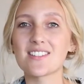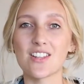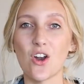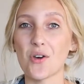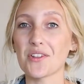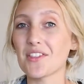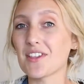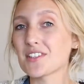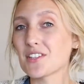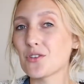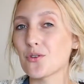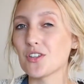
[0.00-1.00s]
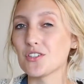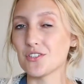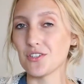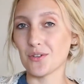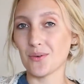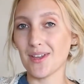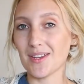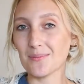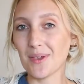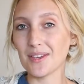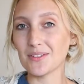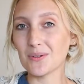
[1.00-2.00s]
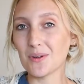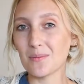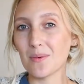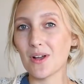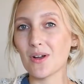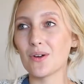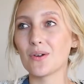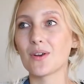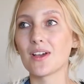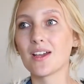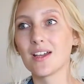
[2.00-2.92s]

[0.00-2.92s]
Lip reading: and all the things that you can do in manual mode,